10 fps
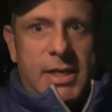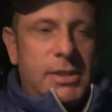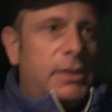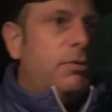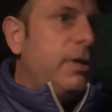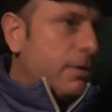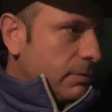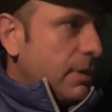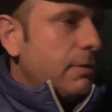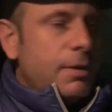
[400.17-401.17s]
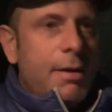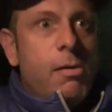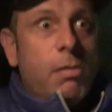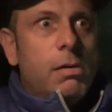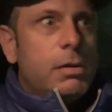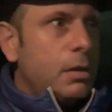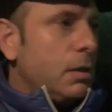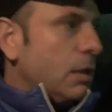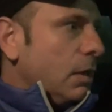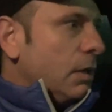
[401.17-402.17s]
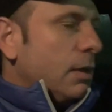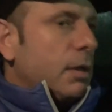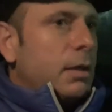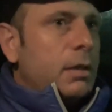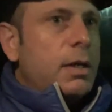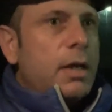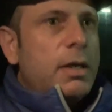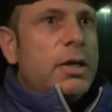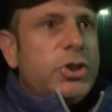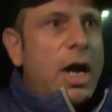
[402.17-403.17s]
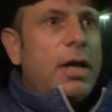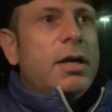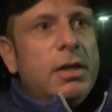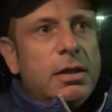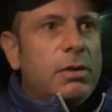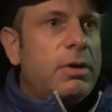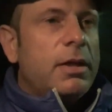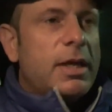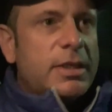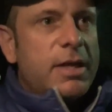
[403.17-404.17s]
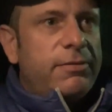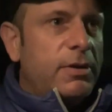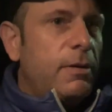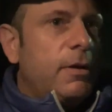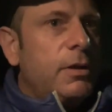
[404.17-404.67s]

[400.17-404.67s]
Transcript: lazy right now. Yeah, over. Shock. Yeah. Okay, that's how you feel?